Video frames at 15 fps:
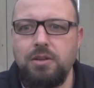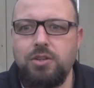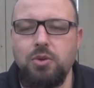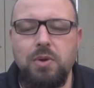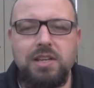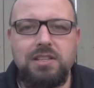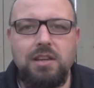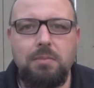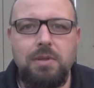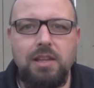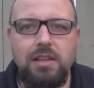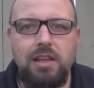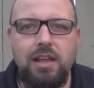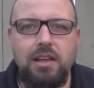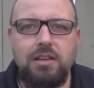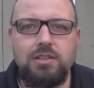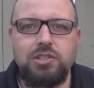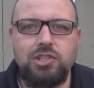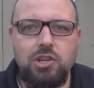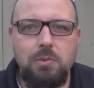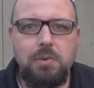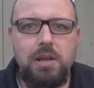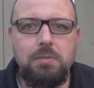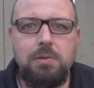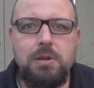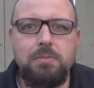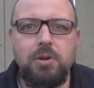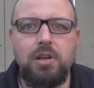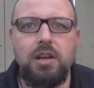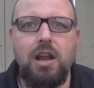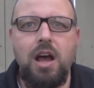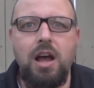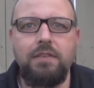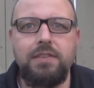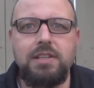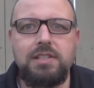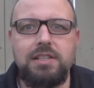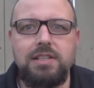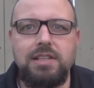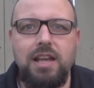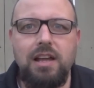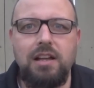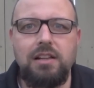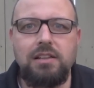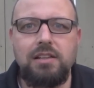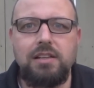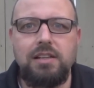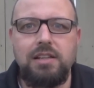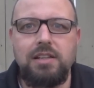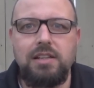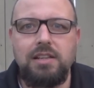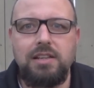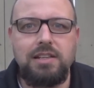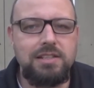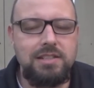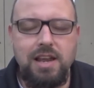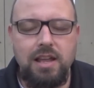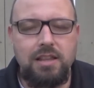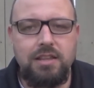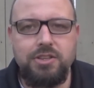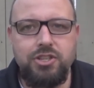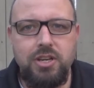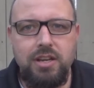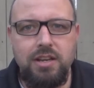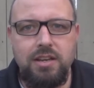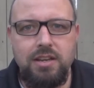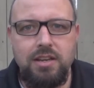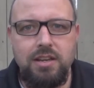doing something that so many people can obviously tell is not legit?